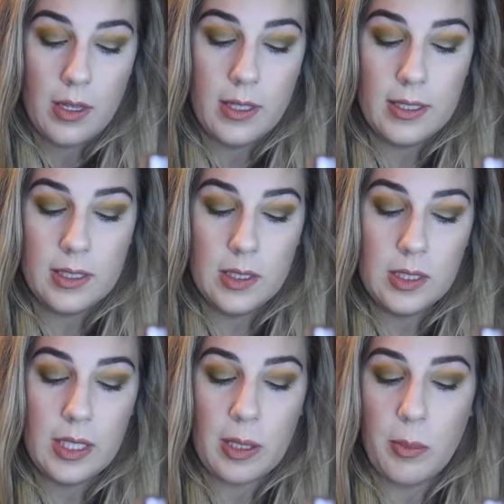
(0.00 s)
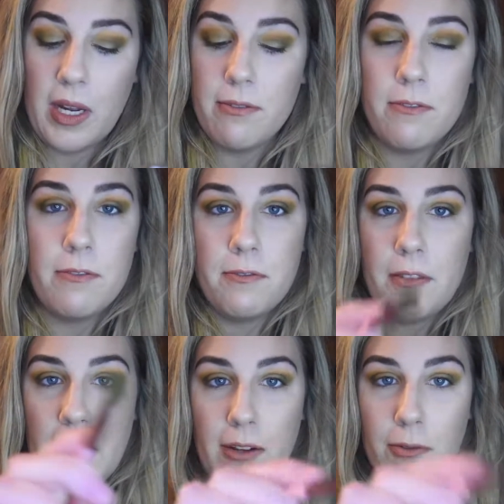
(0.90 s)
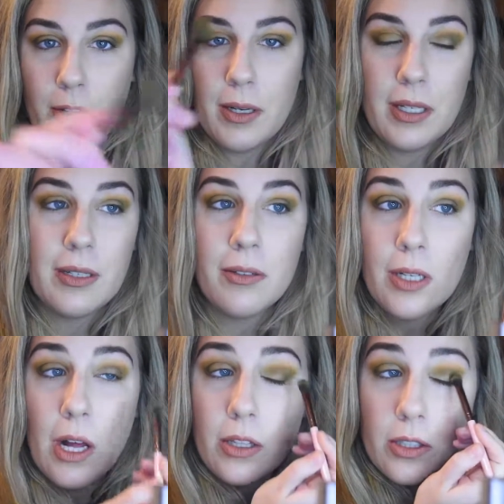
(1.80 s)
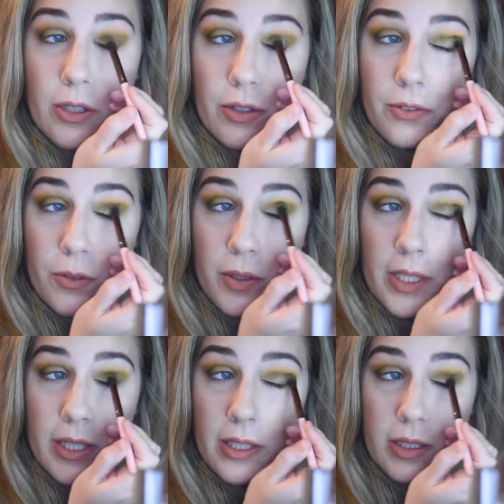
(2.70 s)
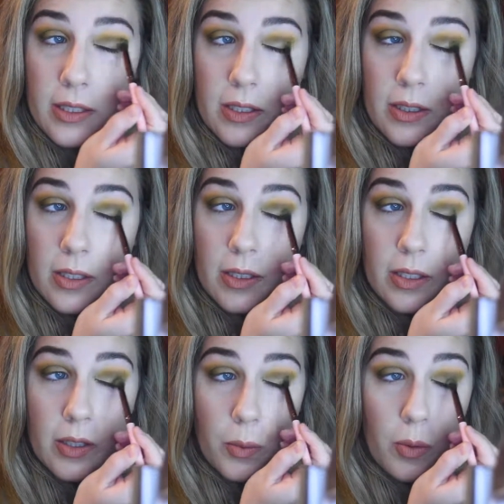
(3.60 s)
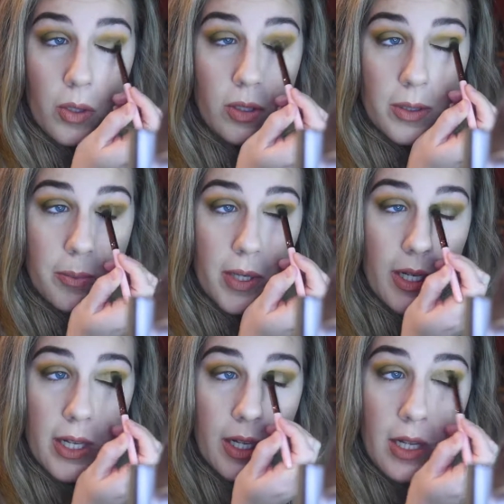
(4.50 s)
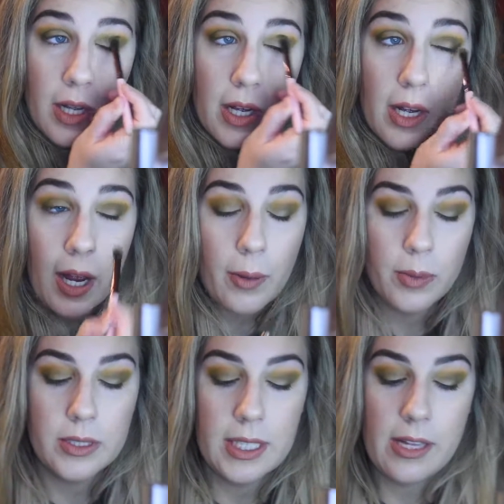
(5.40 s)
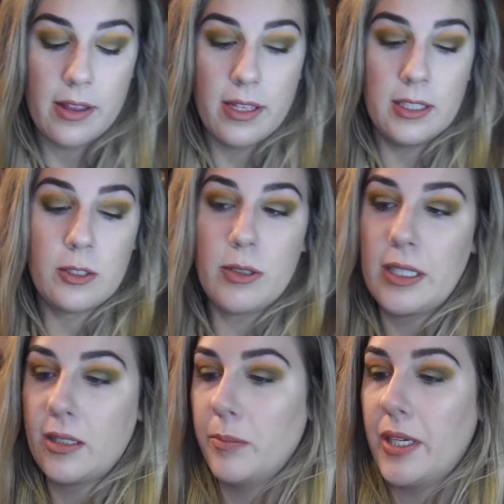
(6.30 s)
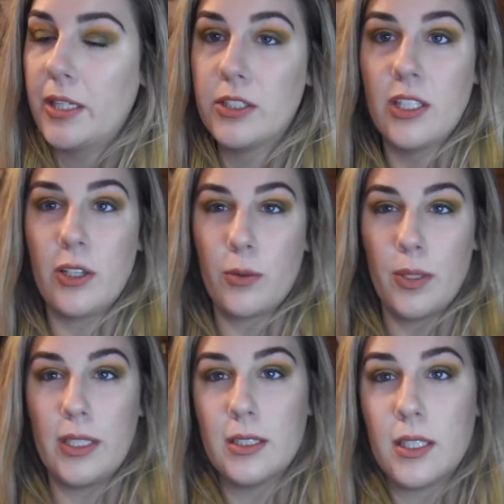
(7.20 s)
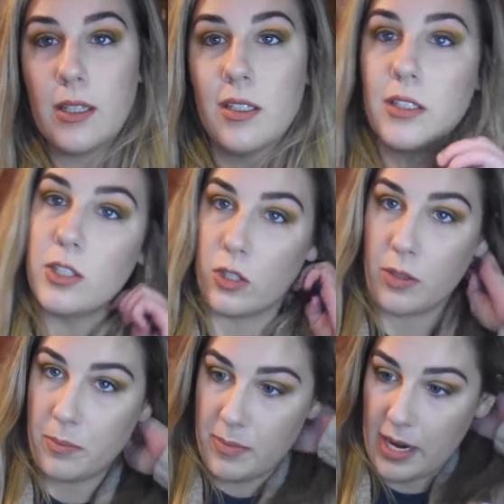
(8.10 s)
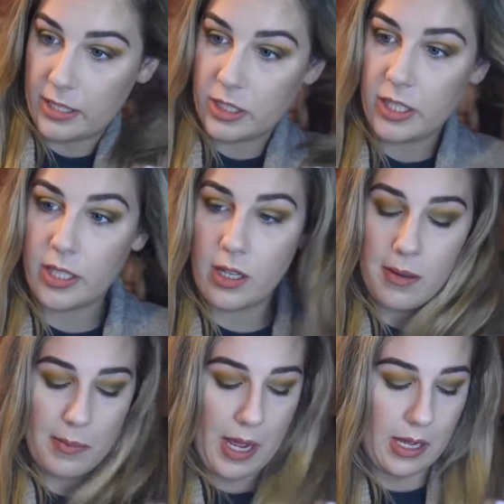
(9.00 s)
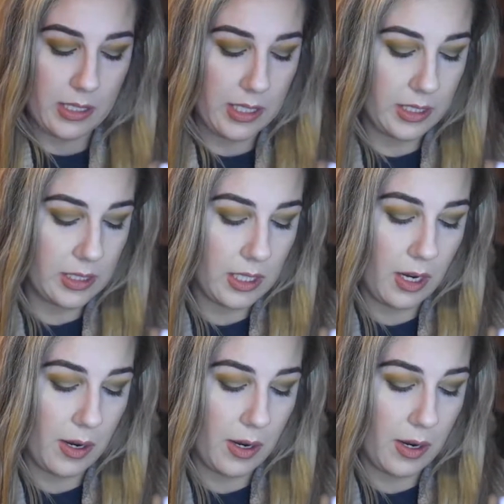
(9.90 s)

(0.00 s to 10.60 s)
This isn't like my favorite color of green in the world, but I will say this green compared to the greens in the Dark Magic palettes,